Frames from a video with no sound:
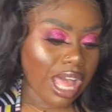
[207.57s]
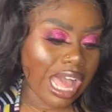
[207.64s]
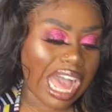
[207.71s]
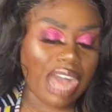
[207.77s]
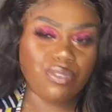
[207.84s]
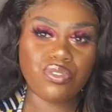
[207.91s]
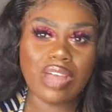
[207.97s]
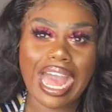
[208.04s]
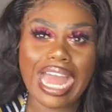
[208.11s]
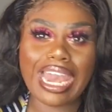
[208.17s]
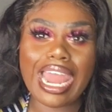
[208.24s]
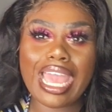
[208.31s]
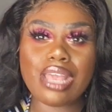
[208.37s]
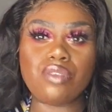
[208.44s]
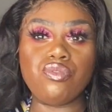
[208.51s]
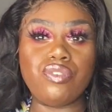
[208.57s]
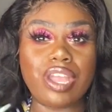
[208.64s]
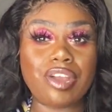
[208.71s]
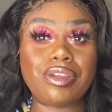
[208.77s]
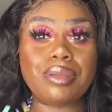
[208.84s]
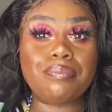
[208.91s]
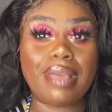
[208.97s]
I like
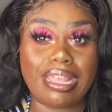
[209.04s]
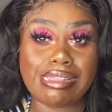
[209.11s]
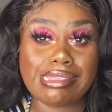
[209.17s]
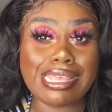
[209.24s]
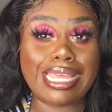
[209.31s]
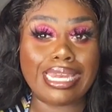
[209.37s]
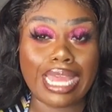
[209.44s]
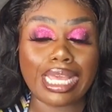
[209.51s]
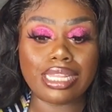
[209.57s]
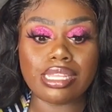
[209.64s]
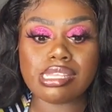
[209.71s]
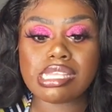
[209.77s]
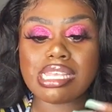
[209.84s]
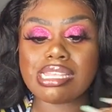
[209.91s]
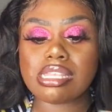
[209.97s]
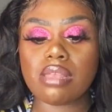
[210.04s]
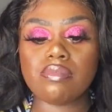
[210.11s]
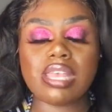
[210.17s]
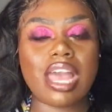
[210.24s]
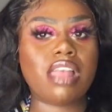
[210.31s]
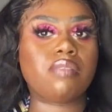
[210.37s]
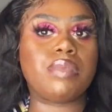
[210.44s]
very basic necklaces
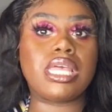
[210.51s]
sometimes,